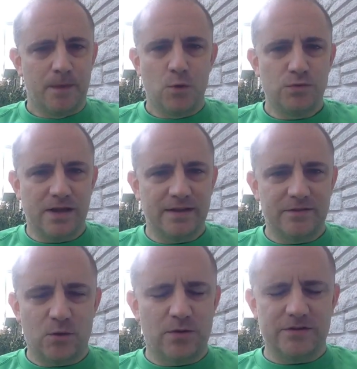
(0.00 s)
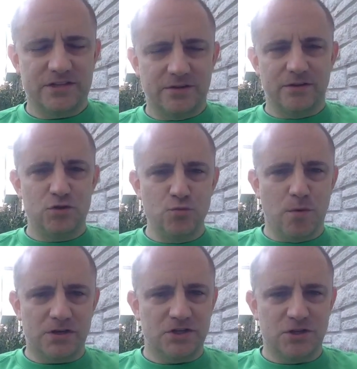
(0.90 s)
who don't necessarily do
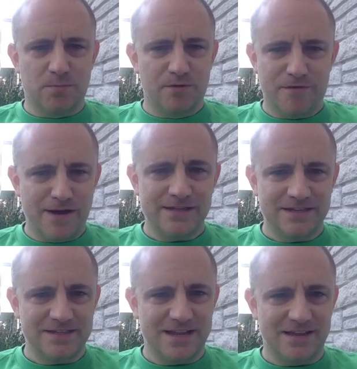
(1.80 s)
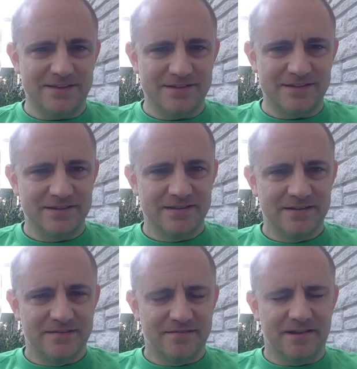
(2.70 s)
much to put fans in the stands,
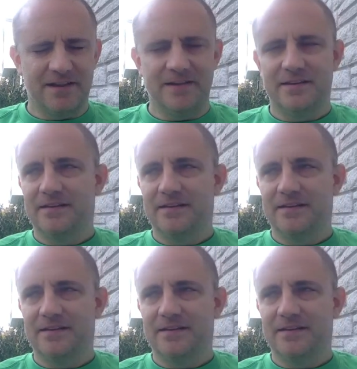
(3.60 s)
right,